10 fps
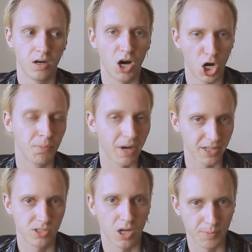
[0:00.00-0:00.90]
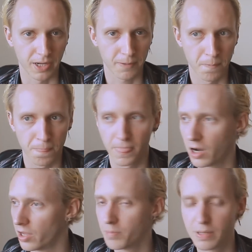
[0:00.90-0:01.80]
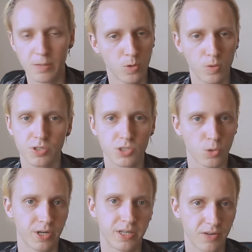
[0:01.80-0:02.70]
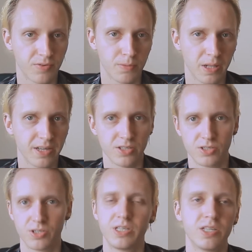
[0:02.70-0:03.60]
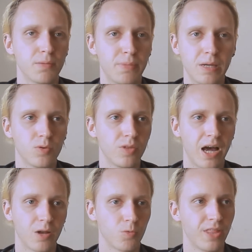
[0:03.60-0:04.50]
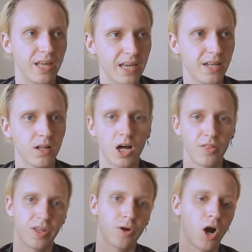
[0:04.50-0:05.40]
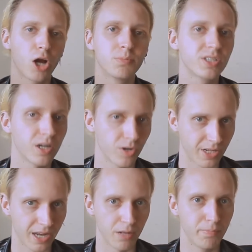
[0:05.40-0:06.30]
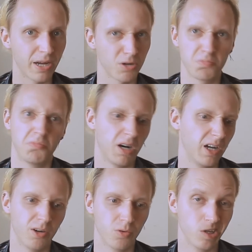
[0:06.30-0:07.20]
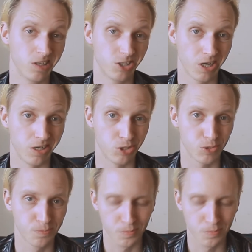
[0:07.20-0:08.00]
on my stomach. Other people will store it different places. You see some people that when they eat a lot, their arms start getting bigger. Mine don't really change.